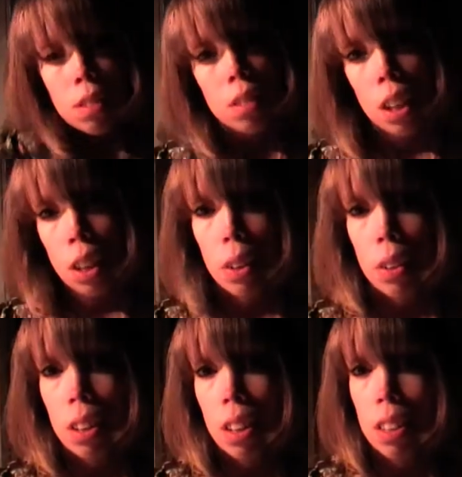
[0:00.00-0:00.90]
You know,
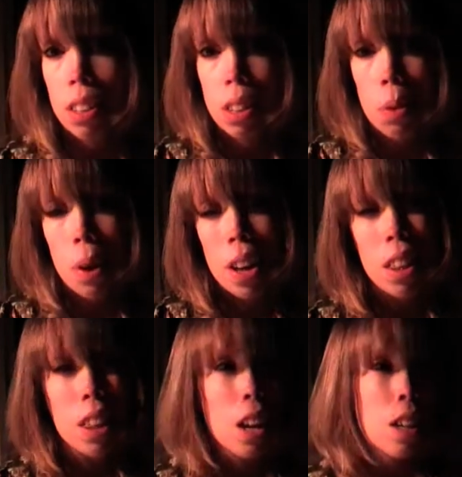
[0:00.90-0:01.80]
it's the way that
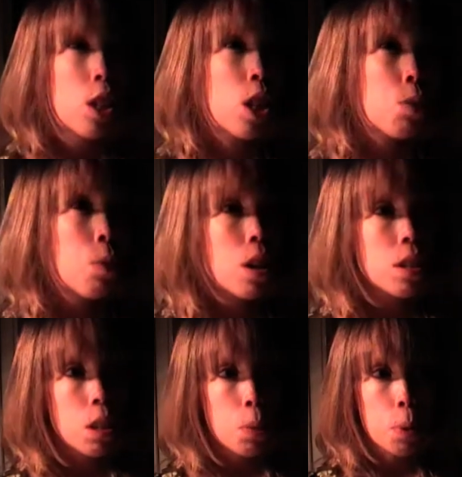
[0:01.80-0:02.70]
the NHS
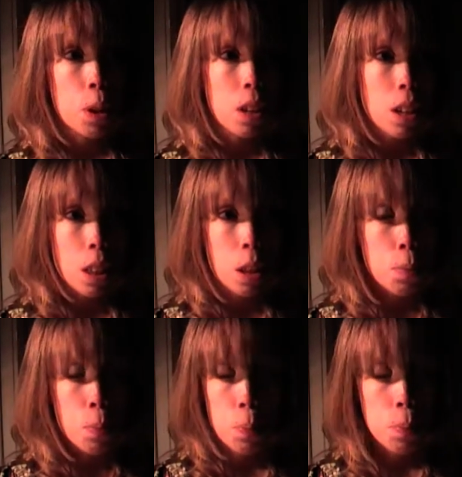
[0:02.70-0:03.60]
works in the Brit in the
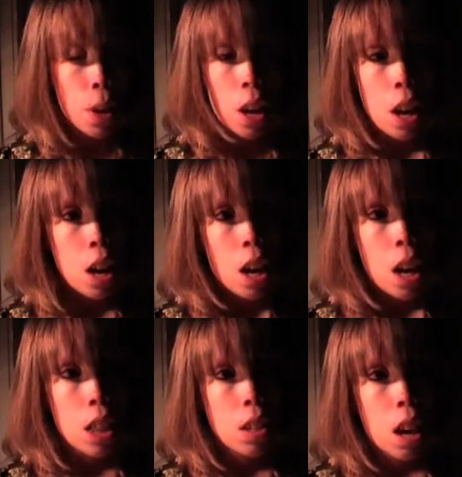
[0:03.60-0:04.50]

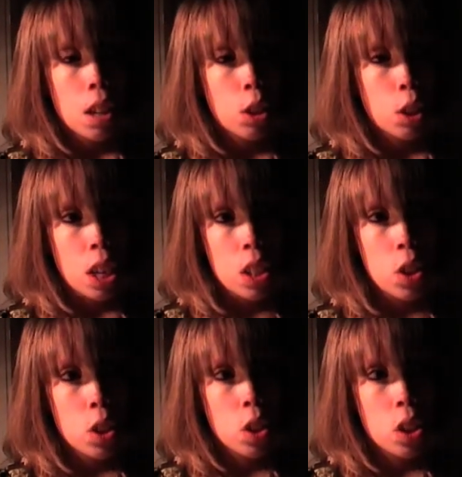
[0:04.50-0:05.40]
in this country. It's
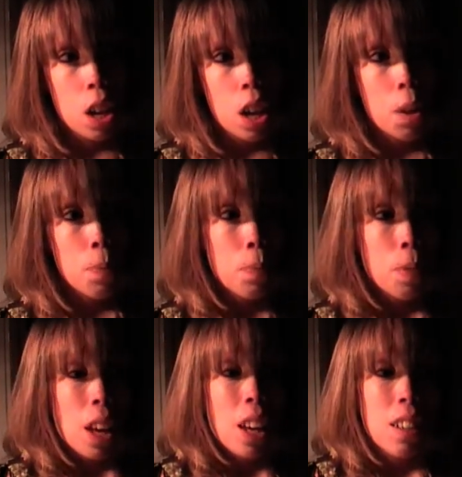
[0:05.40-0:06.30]
just um,
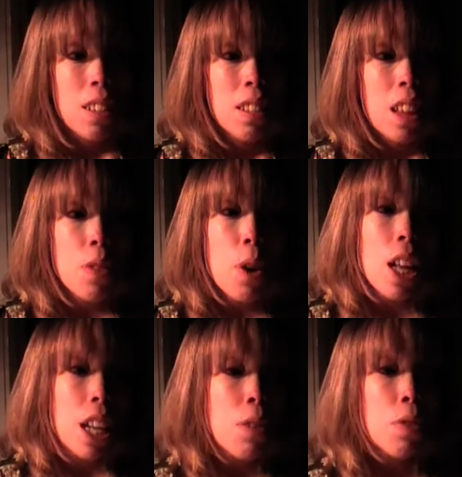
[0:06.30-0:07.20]
like they
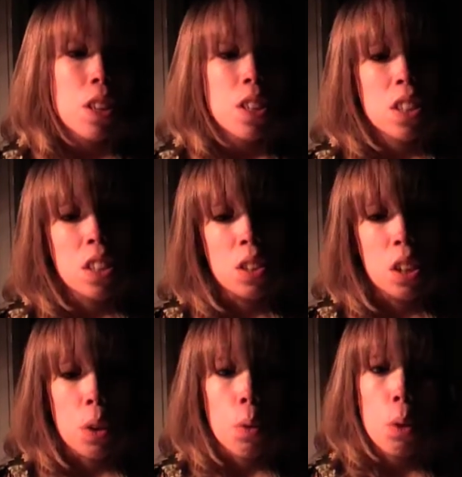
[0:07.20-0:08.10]
write leaflets and you
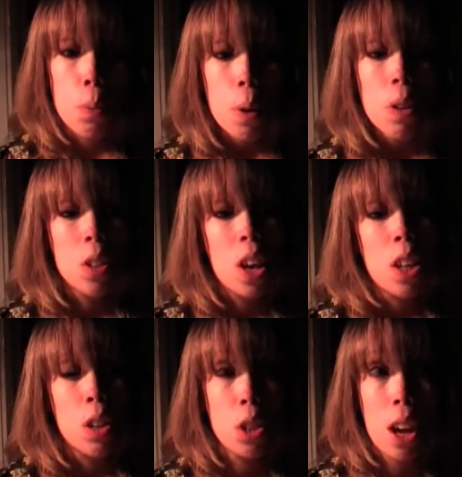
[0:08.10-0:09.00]
know all the books say that
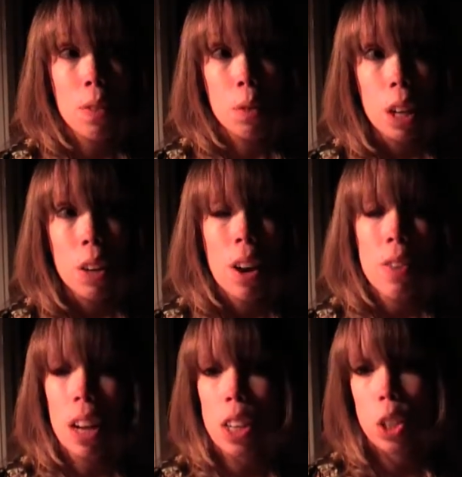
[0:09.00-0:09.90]
you should have a really great
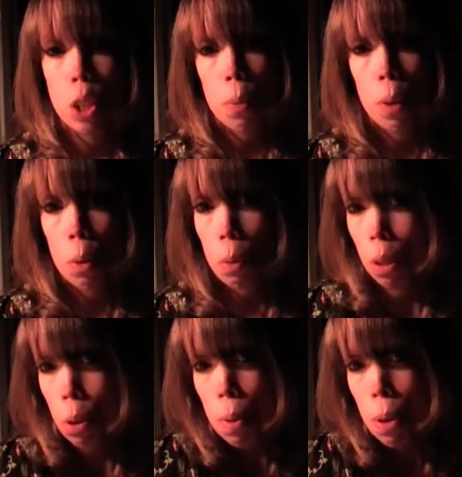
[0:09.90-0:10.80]
relationship with your, with
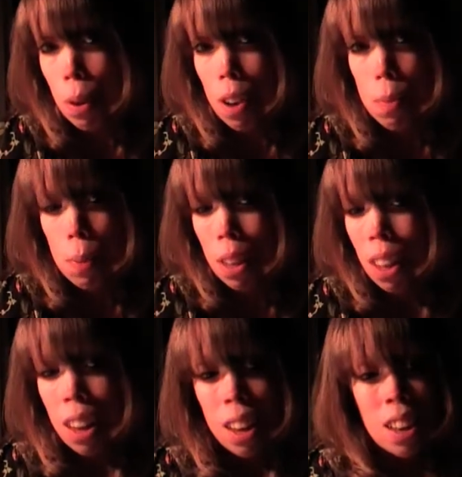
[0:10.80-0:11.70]
your midwife but
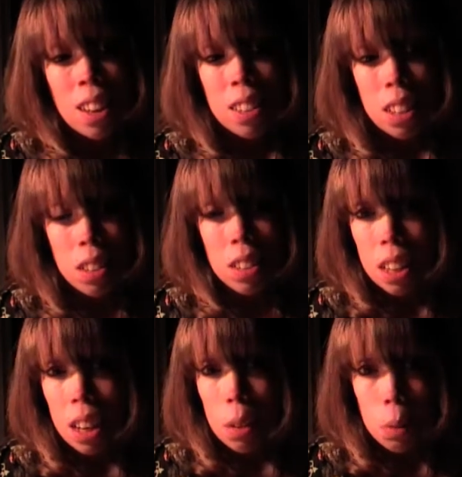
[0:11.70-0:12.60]

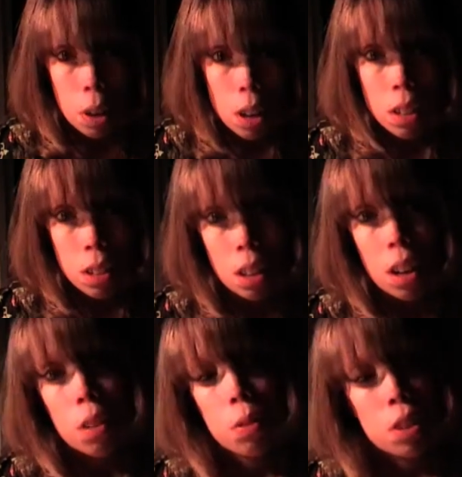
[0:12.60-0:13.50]
seriously we're
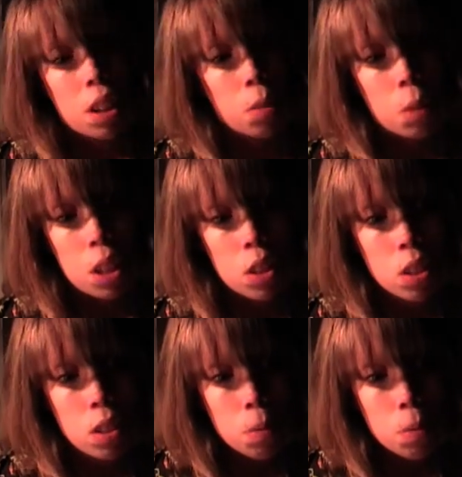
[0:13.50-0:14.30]
understaffed and we just